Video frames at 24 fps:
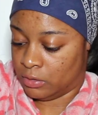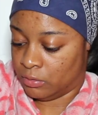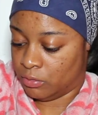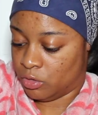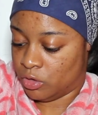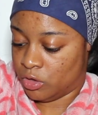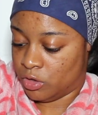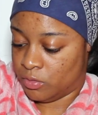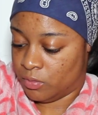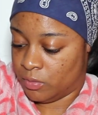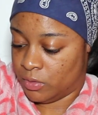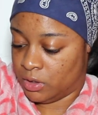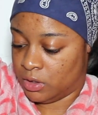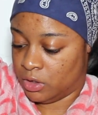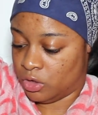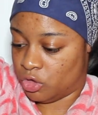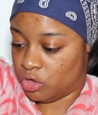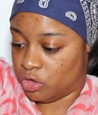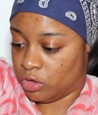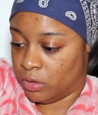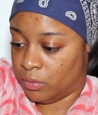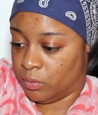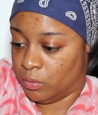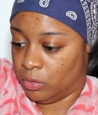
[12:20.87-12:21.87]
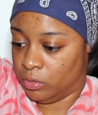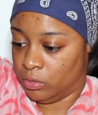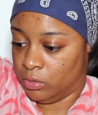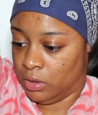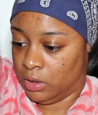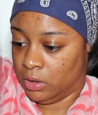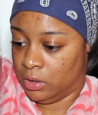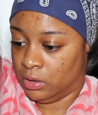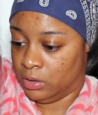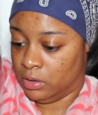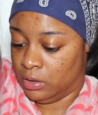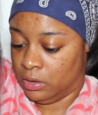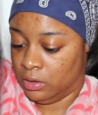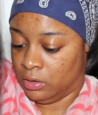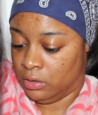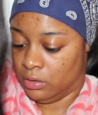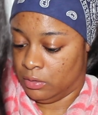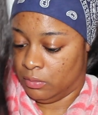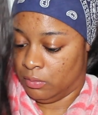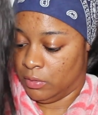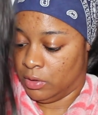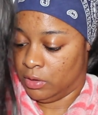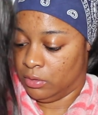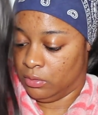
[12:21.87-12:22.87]
I'm just making sure I'm holding it in the
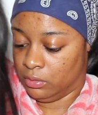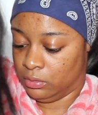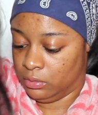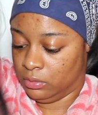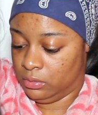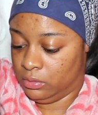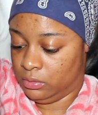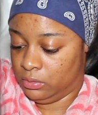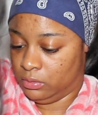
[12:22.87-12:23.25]
middle.